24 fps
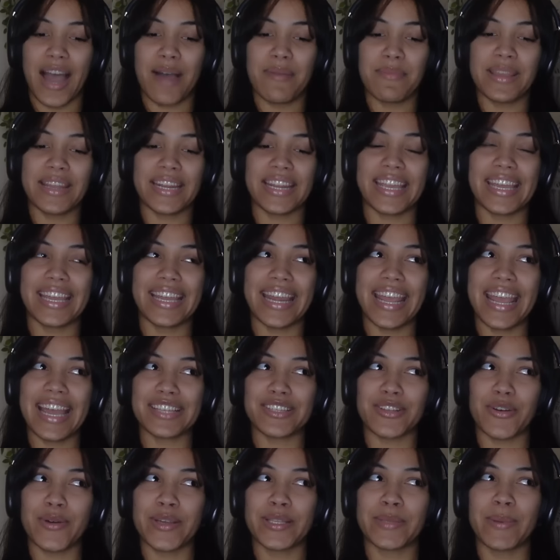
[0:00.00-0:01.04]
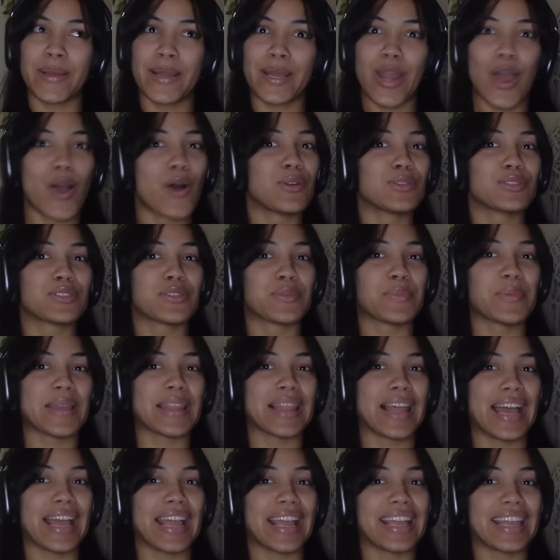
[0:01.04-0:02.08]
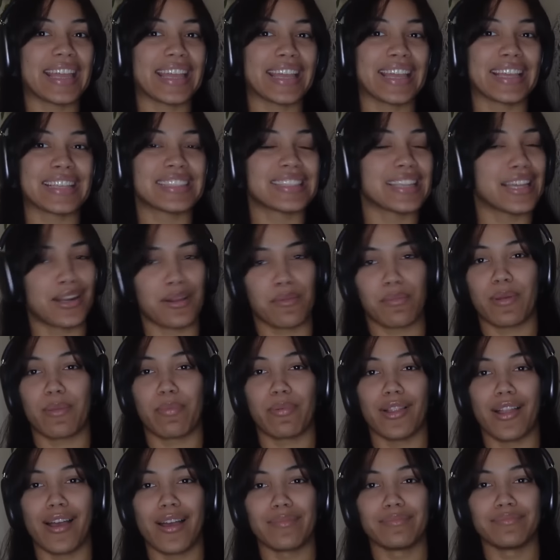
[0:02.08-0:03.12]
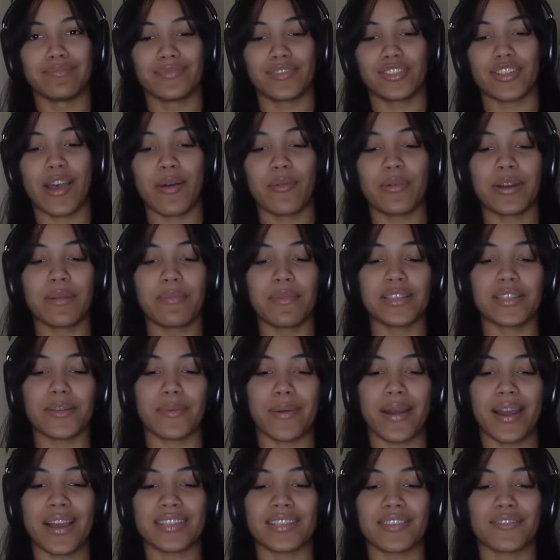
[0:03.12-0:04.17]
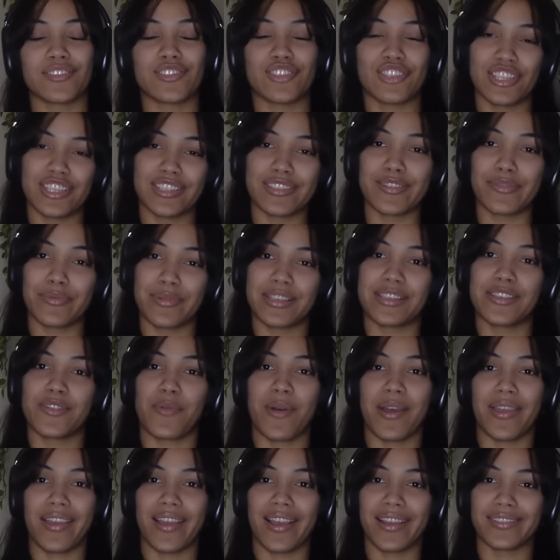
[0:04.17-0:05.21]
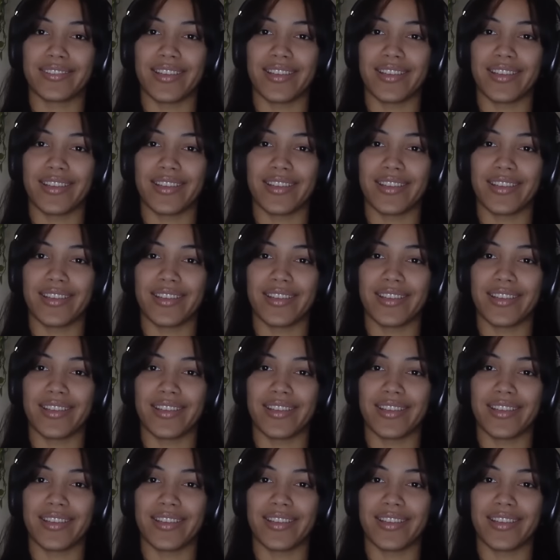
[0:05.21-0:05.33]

I mean, Kitty has always been known to be like setting people up. So I wouldn't be surprised if she's the reason why they get